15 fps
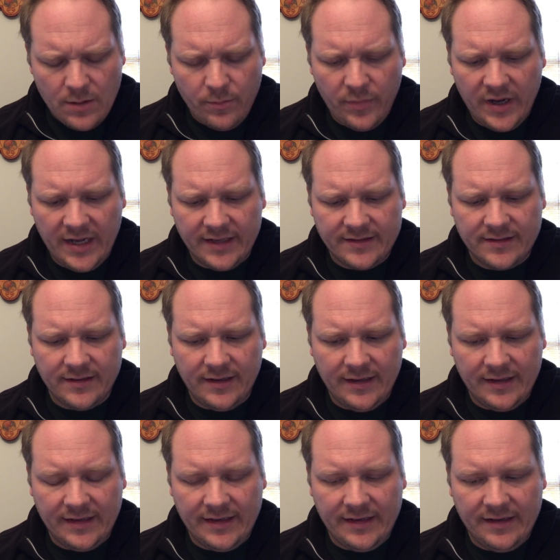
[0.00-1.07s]
but
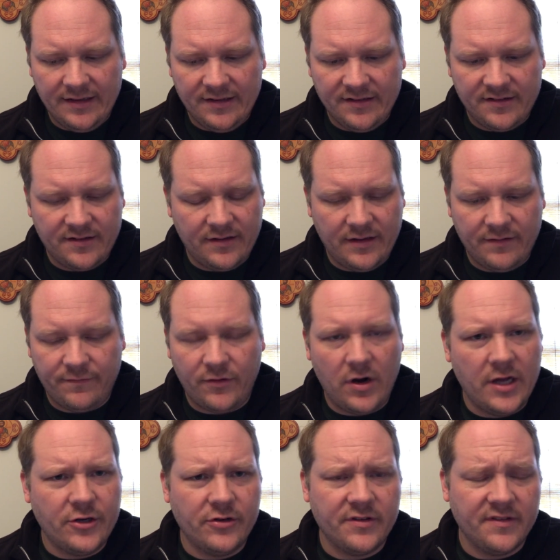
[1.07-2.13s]
for
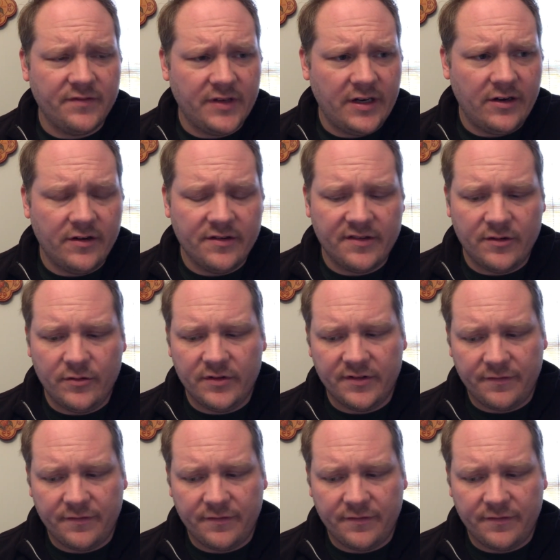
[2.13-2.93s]
hundreds of years it was